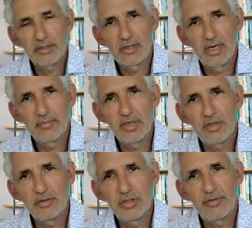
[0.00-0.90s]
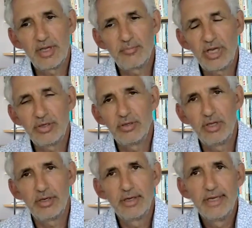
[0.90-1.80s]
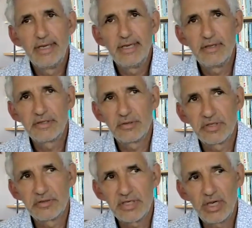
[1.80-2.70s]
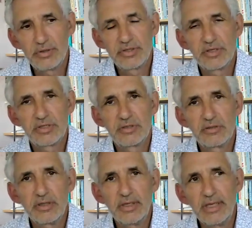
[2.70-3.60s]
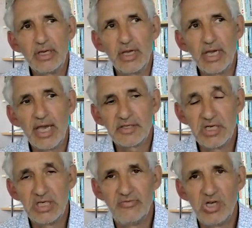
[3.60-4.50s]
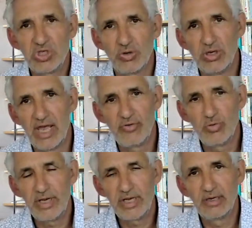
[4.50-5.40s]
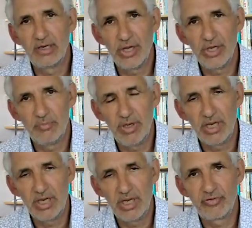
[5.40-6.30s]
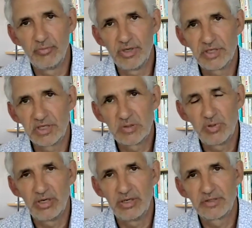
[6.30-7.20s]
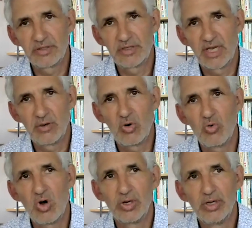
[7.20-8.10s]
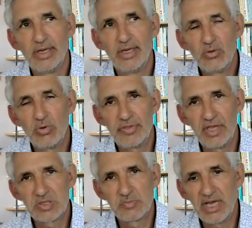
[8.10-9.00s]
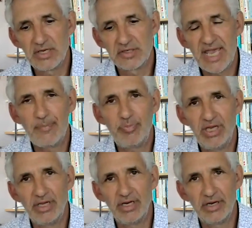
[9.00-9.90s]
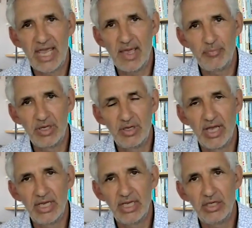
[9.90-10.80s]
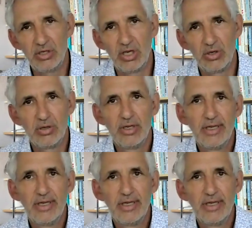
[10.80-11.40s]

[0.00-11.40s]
Claire. And do you think, Brendan, that this also tells us, you know, as an individual level, we can learn a bit from this experience to say, well, what things make us happy and unhappy, i.e., you know,